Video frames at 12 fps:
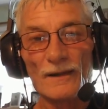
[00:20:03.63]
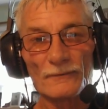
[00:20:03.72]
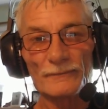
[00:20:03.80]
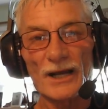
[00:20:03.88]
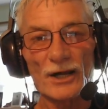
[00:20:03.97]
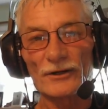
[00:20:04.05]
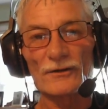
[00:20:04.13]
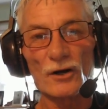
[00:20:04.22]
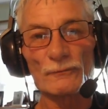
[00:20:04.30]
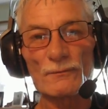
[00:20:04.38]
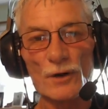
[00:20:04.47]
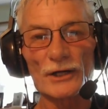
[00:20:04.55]
We got it
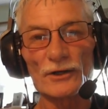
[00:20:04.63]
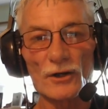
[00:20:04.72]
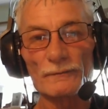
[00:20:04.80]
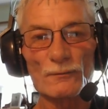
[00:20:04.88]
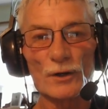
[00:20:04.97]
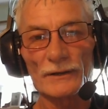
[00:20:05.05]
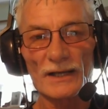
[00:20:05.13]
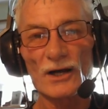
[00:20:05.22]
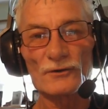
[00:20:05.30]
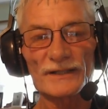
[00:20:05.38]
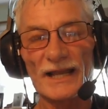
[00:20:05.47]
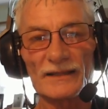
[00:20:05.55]
all. We want it all. We want the
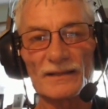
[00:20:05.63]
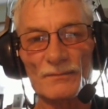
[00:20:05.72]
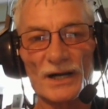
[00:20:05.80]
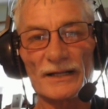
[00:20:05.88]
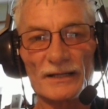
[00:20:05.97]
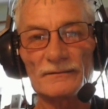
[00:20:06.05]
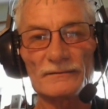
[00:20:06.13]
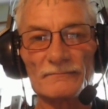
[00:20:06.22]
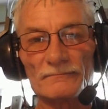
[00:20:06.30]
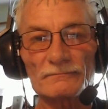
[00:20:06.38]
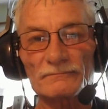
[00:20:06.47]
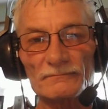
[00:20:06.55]
house and the money,
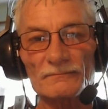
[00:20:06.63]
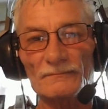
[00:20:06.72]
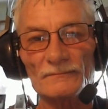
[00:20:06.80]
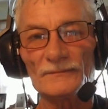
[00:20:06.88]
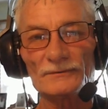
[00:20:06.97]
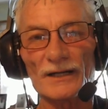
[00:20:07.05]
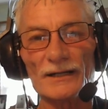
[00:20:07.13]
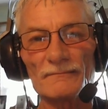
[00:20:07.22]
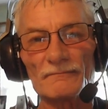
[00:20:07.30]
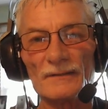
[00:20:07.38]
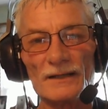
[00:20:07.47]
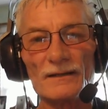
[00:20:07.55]
right?